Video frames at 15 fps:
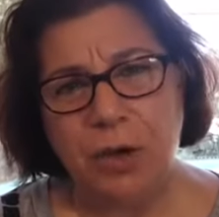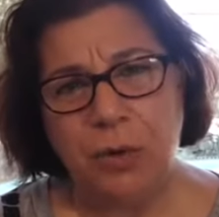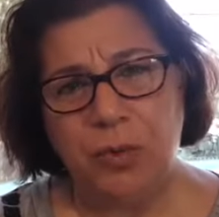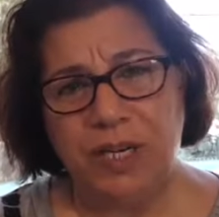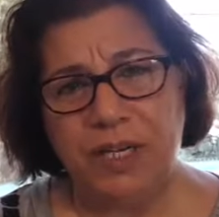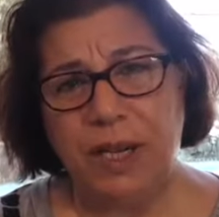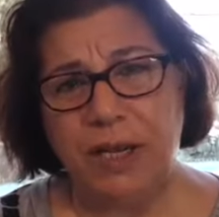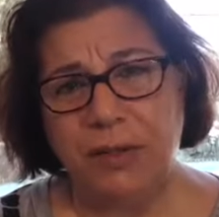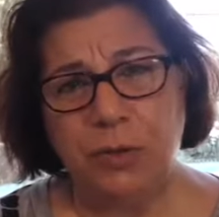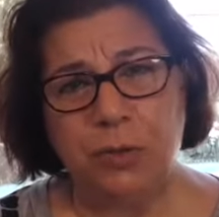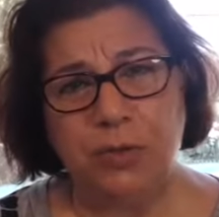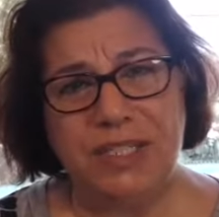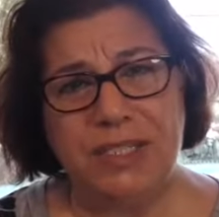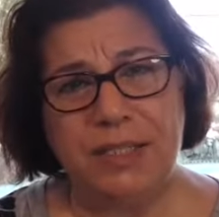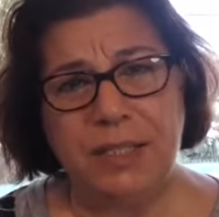When I
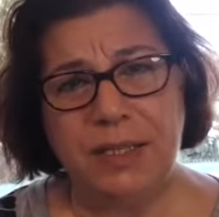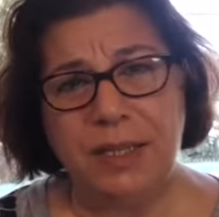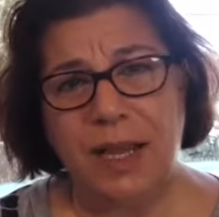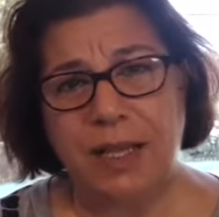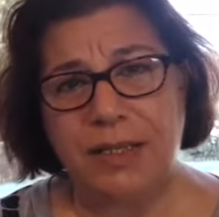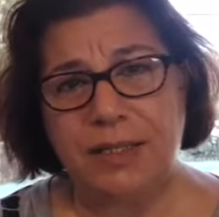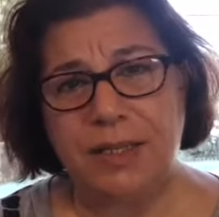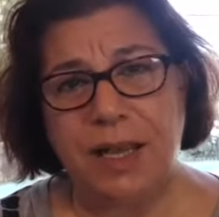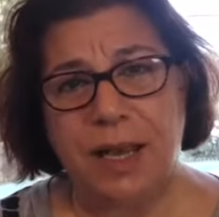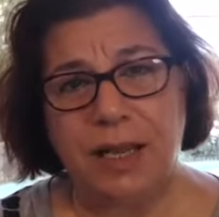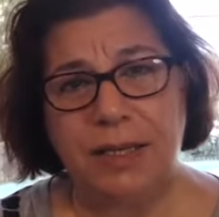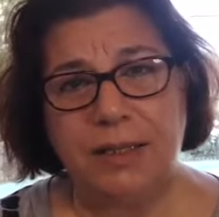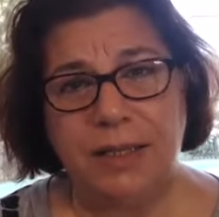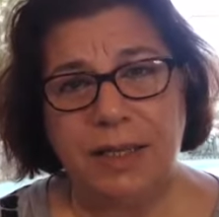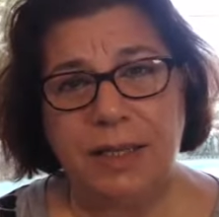don't see legs,
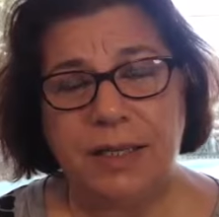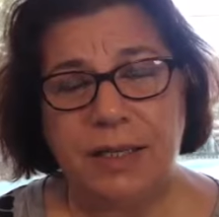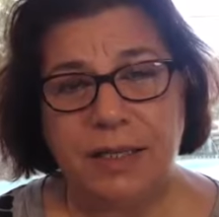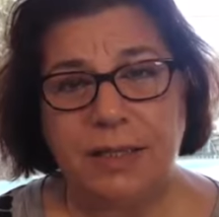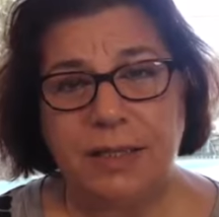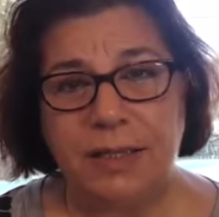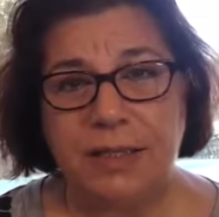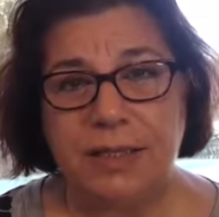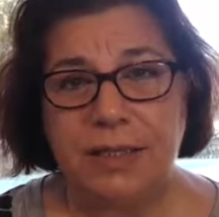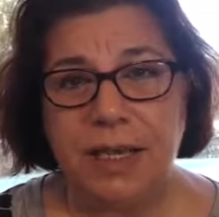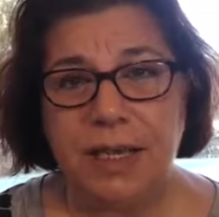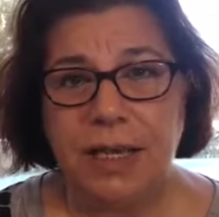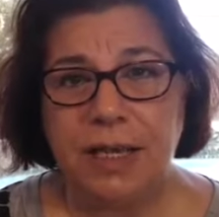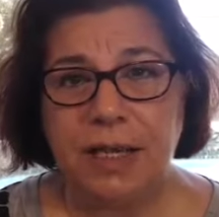I think it is